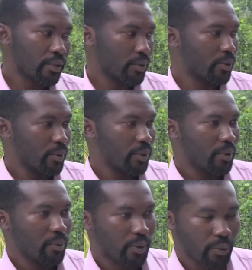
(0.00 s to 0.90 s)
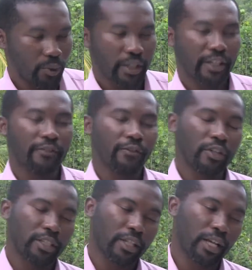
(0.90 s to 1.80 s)
So we're working in
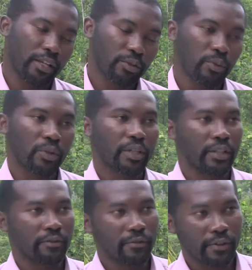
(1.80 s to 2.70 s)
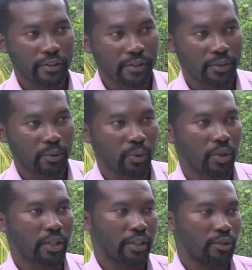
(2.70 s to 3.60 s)
Virgin Islands, we're working in Fritz, we're
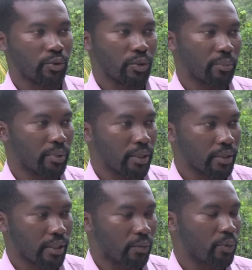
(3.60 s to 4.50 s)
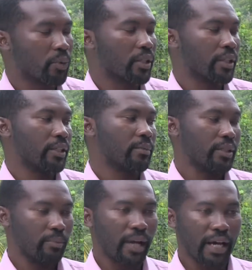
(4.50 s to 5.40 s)
working in Judy Peace, and we're working
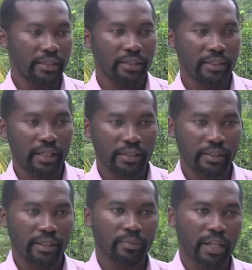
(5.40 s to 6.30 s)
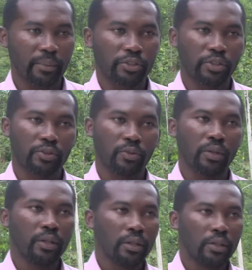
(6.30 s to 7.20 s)
in Bazis at the same time. And just to
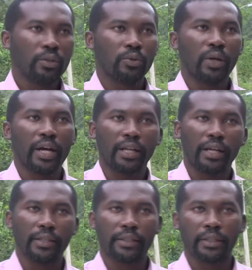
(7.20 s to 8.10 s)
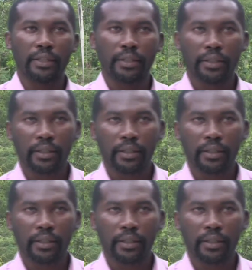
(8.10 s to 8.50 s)
highlight the